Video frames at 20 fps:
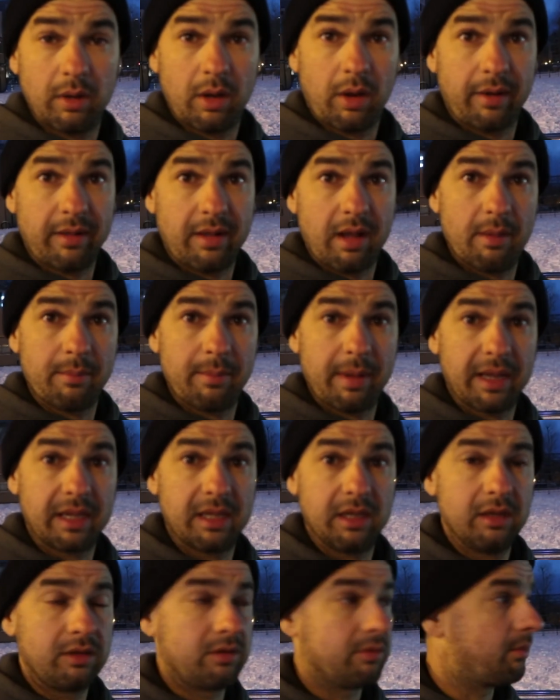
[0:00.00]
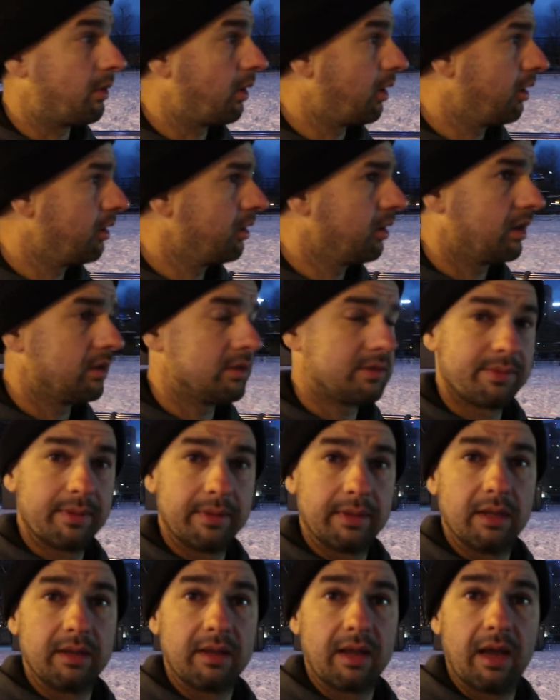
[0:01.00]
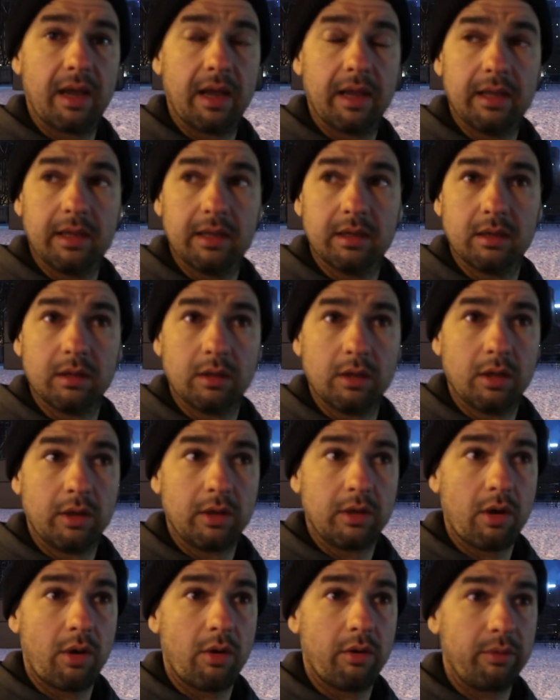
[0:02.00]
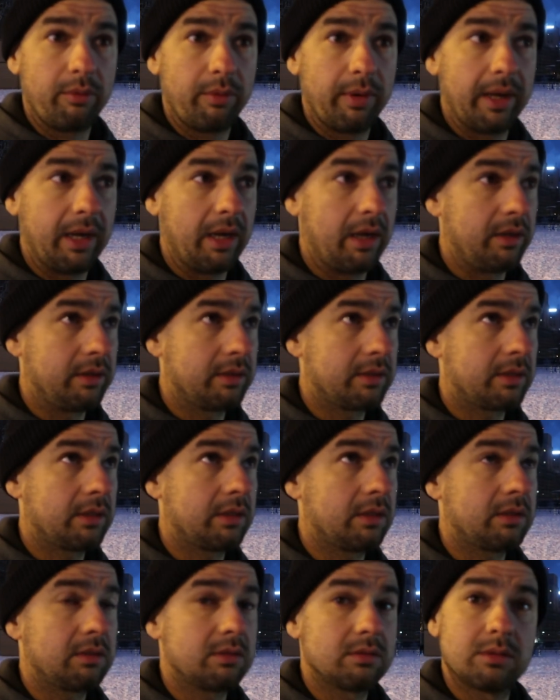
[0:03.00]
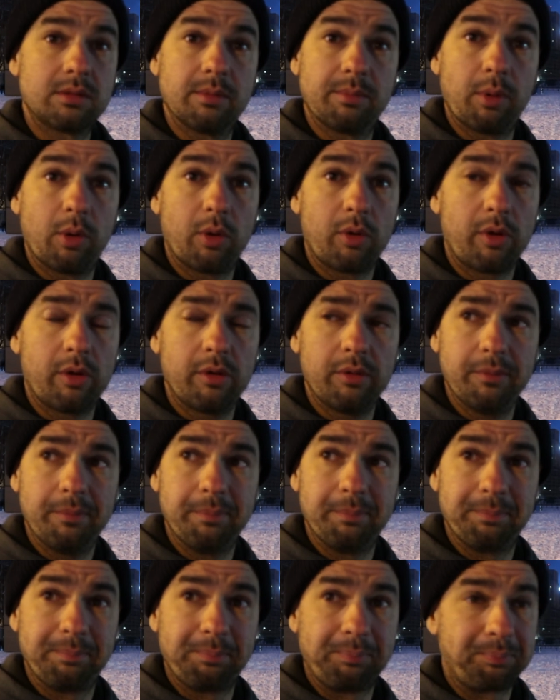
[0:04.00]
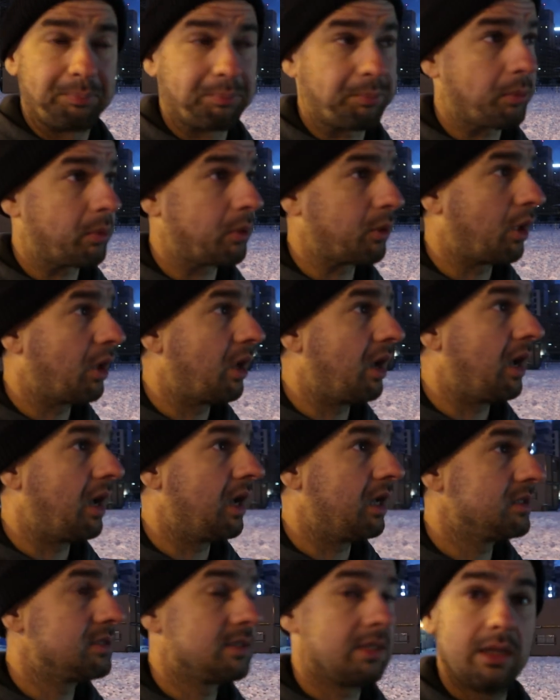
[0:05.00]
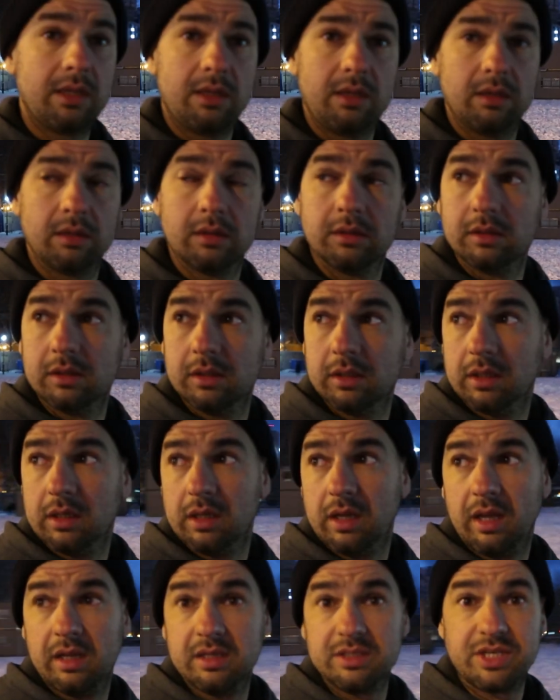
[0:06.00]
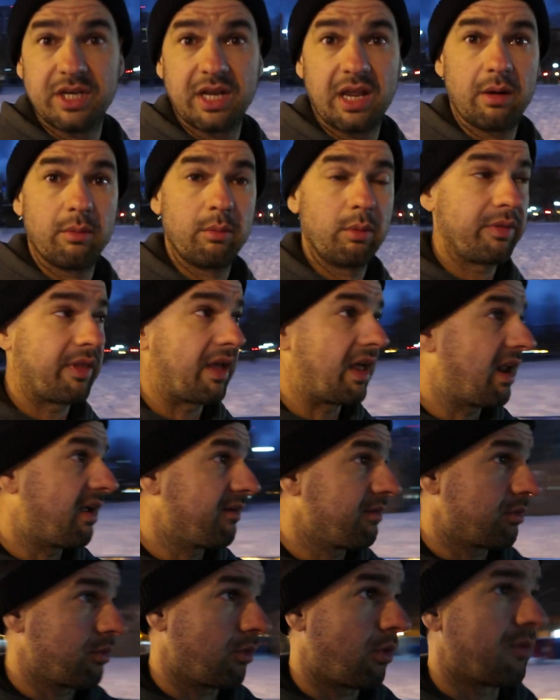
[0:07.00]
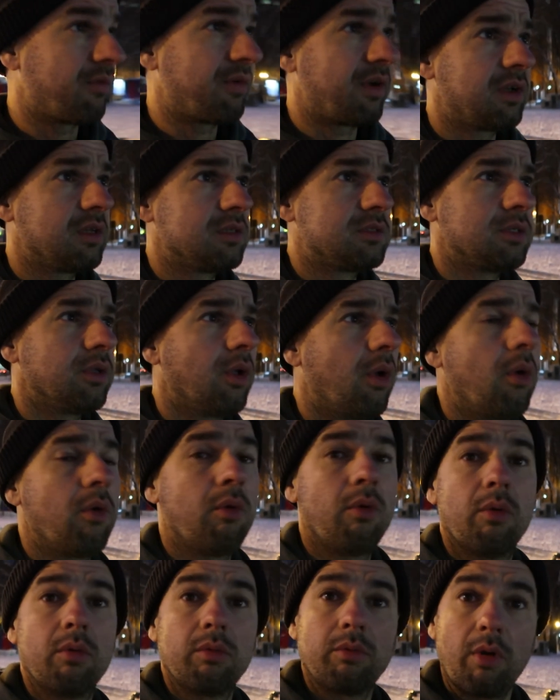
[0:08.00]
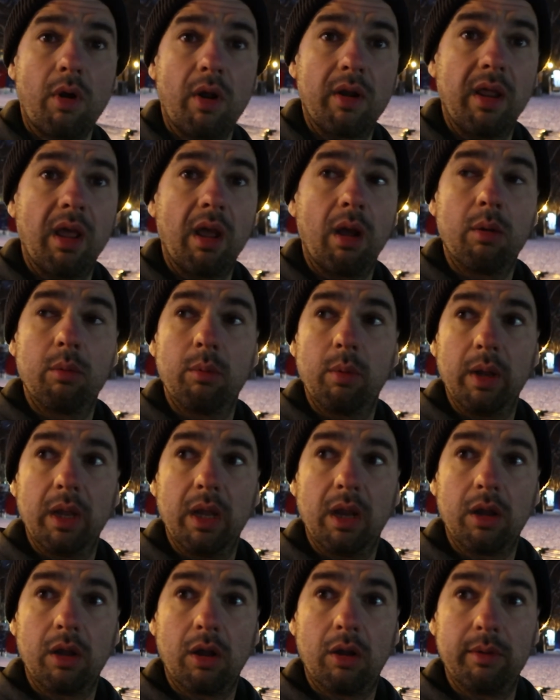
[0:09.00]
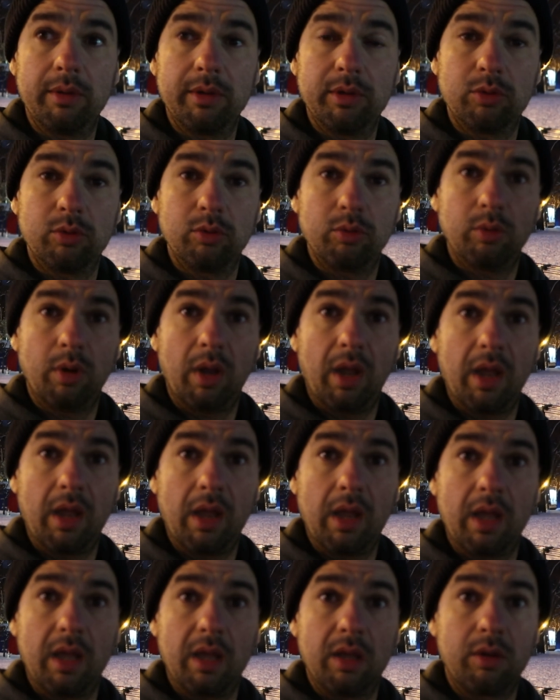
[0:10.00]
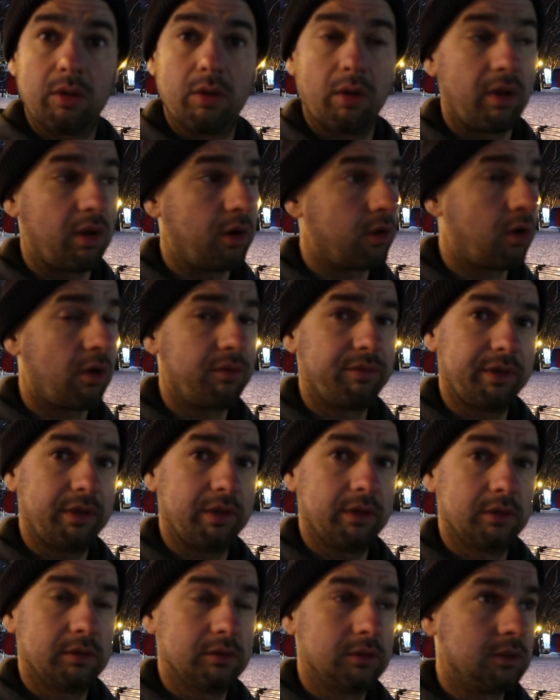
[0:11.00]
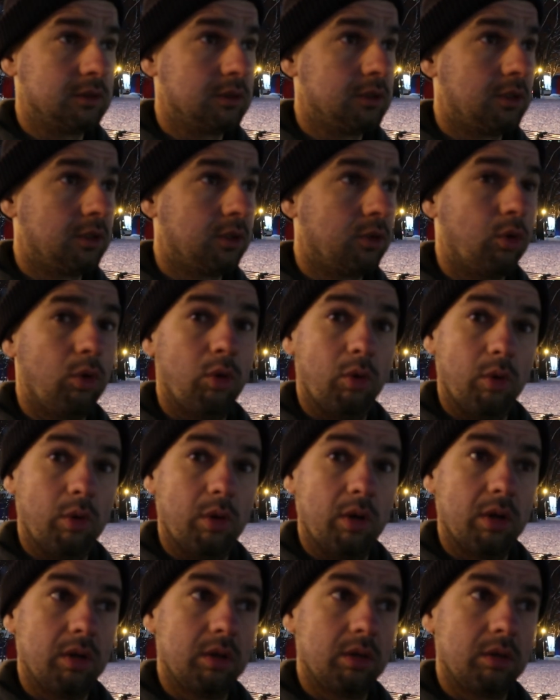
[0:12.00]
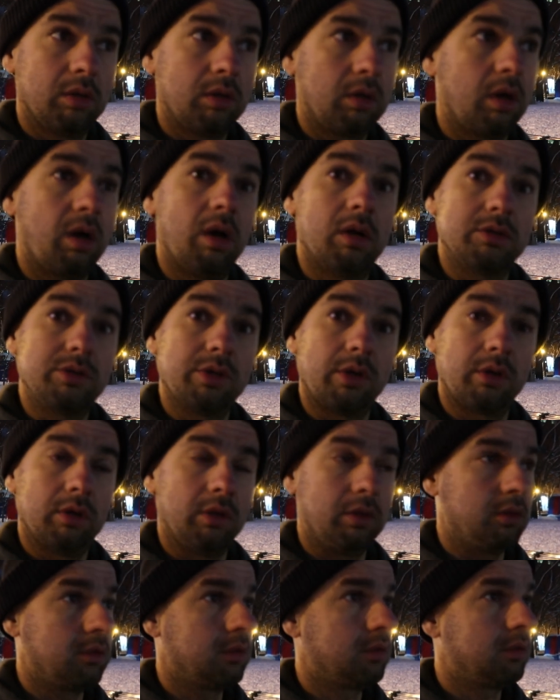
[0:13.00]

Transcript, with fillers: we're going to come back here tomorrow and spend the day going around Sapporo uh, city and check out what that has to offer. So right now we are going to go get a coffee or a hot chocolate.